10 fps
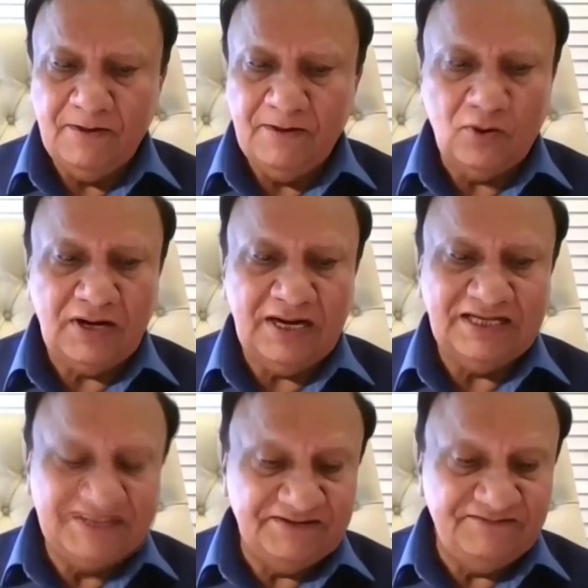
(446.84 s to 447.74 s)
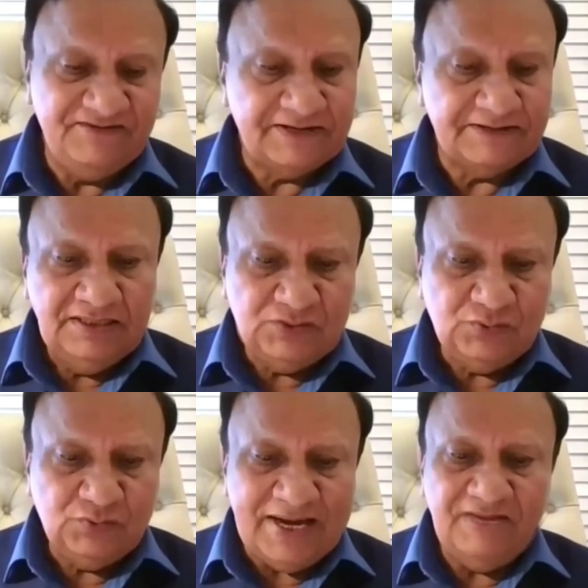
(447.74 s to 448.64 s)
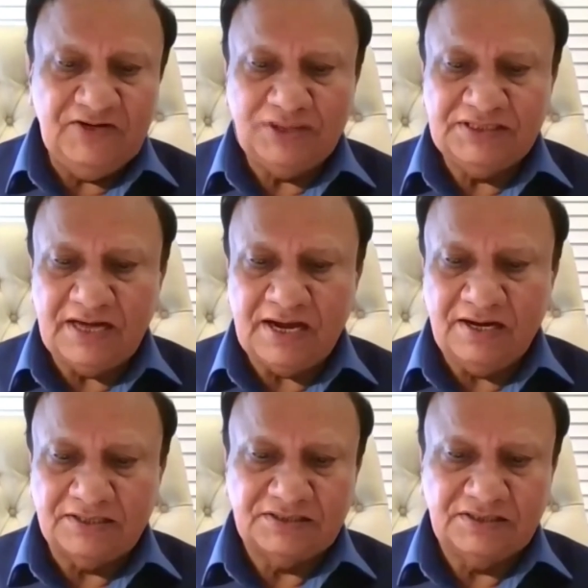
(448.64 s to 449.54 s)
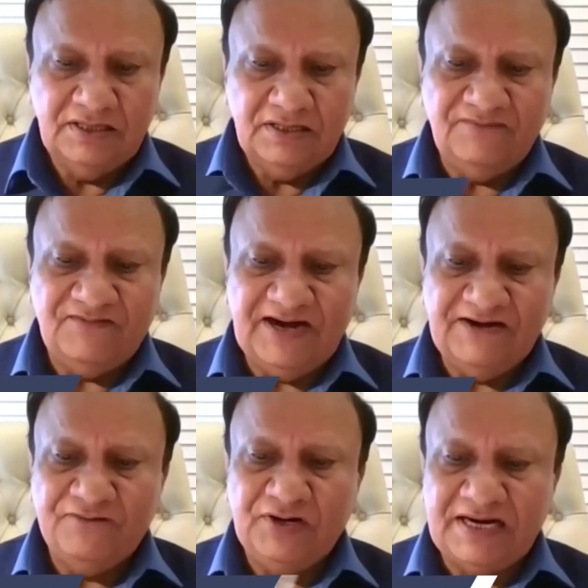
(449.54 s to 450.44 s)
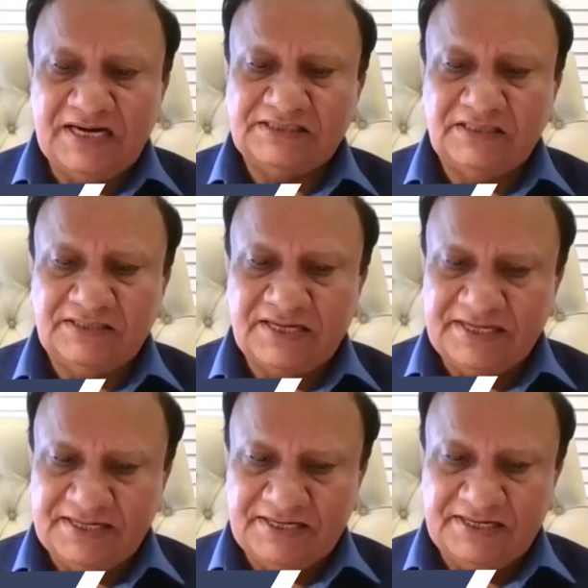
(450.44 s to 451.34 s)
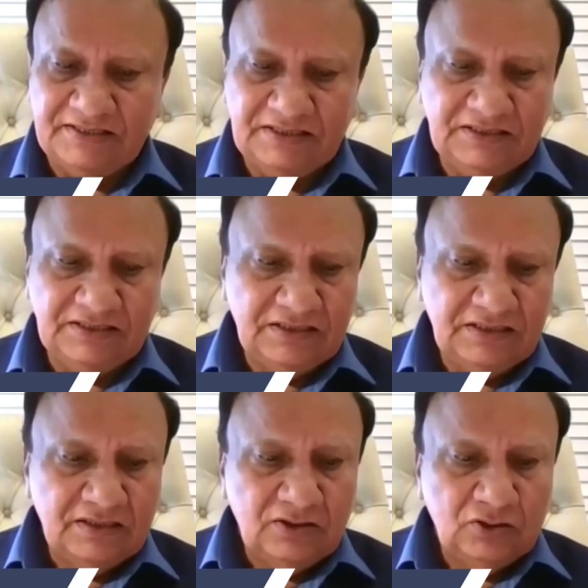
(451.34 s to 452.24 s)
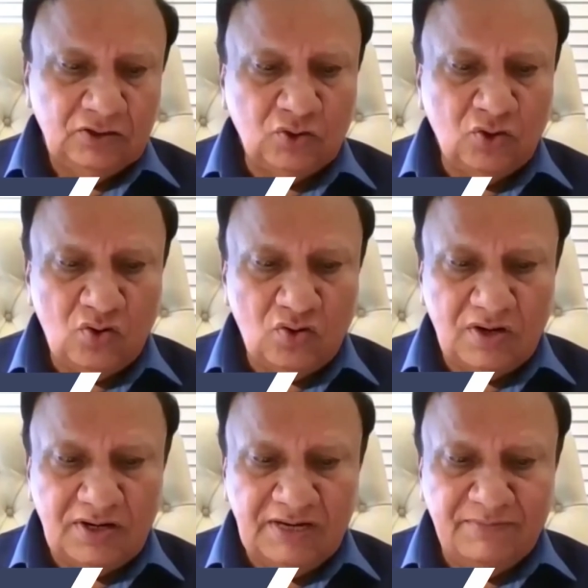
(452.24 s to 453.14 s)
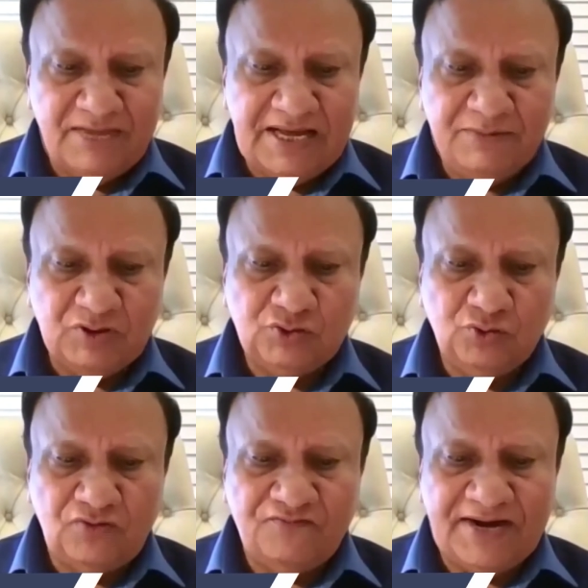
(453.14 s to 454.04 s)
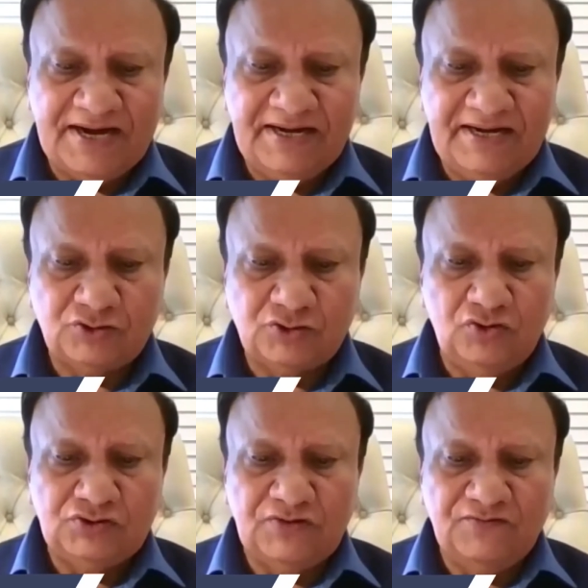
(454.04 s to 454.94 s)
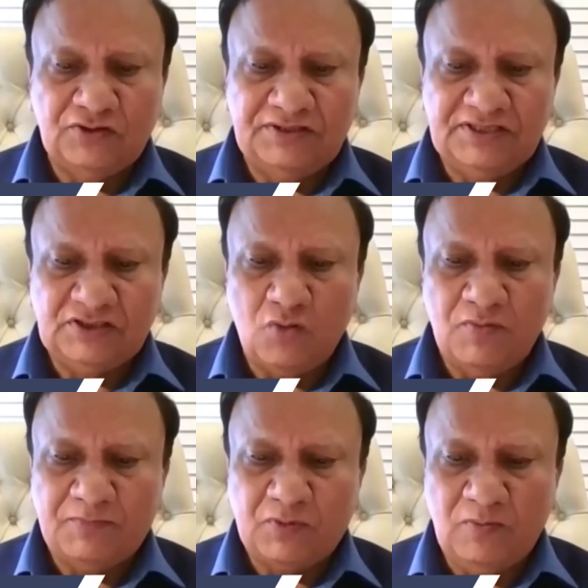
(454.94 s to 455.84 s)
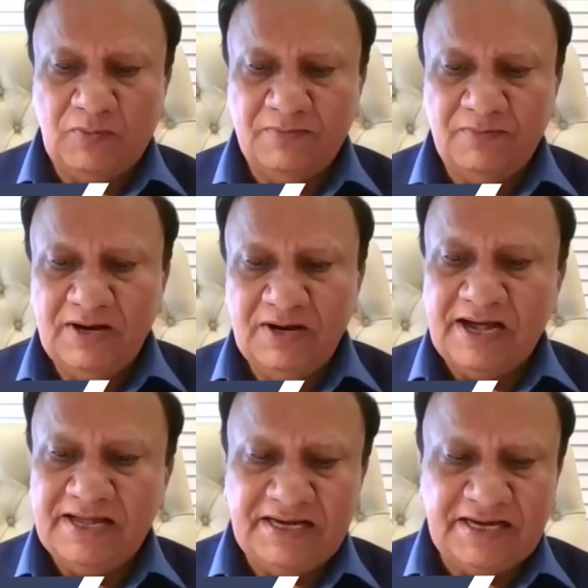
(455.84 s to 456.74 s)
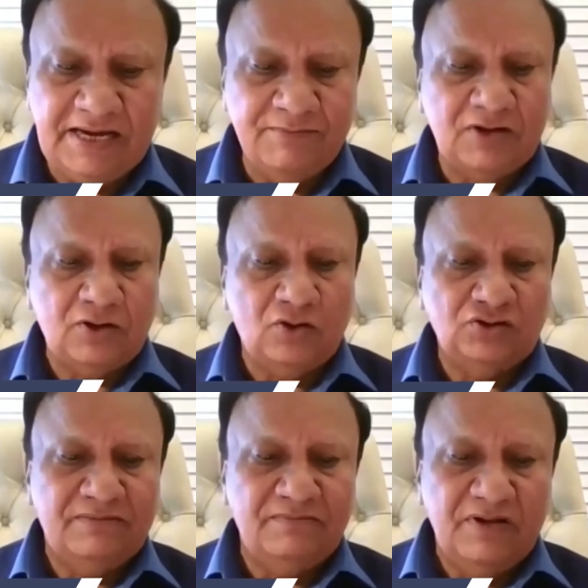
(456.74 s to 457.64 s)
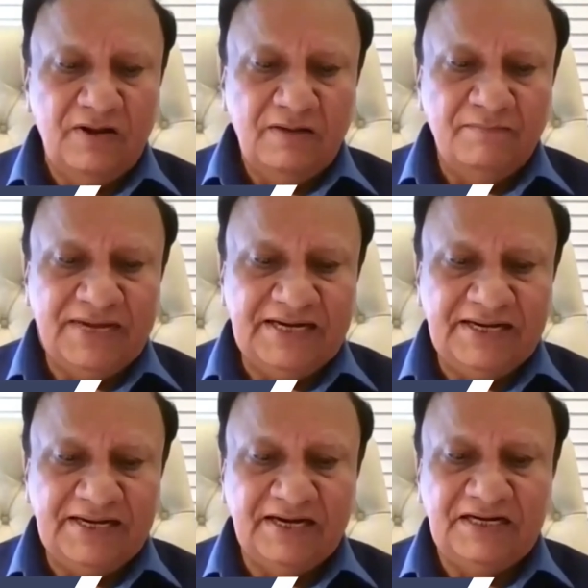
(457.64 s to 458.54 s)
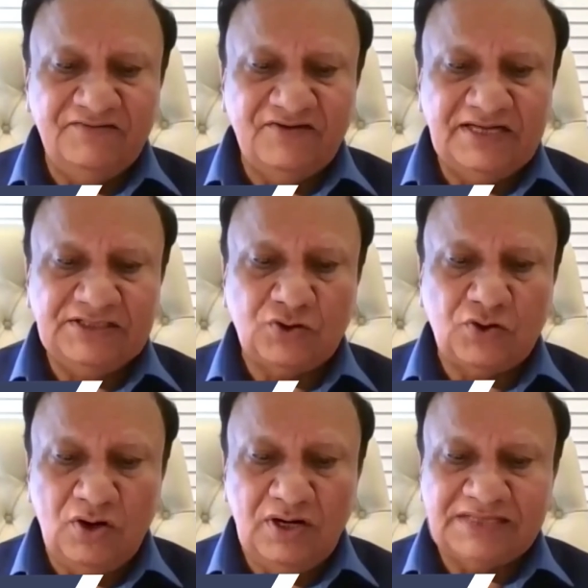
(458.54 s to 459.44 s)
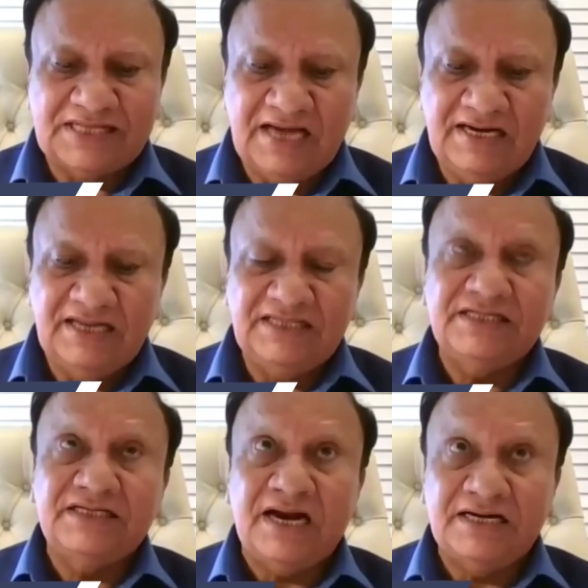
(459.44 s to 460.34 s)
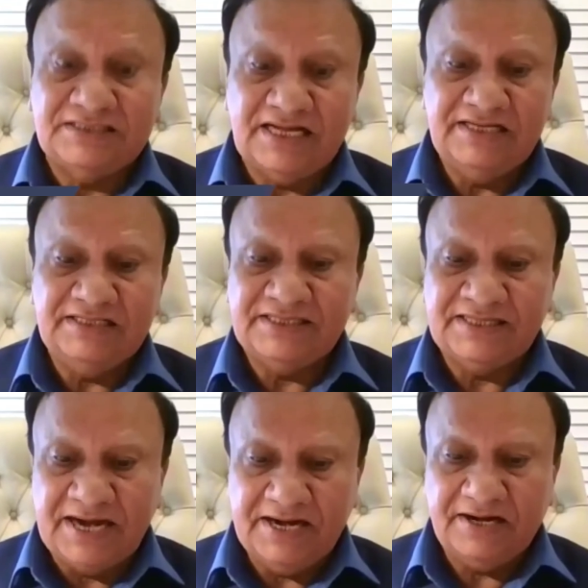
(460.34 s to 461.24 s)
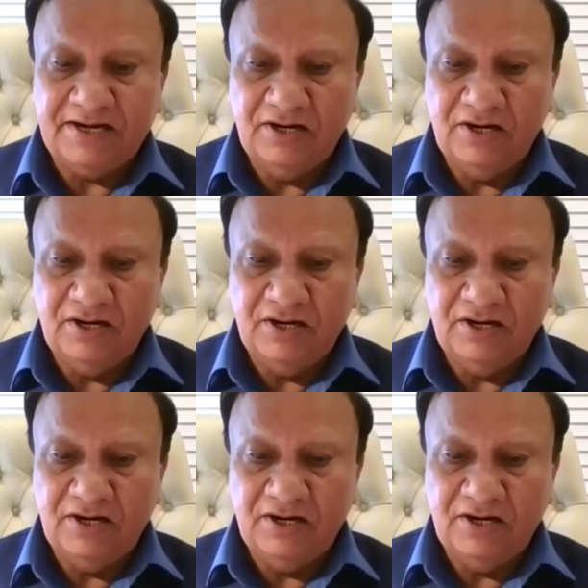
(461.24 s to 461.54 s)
or less severe. This is when dislocation occurs, the flat foot gets treated. So, in my pursuit of finding a solution for this common problem, I came across the medical device called sinus tarsi stent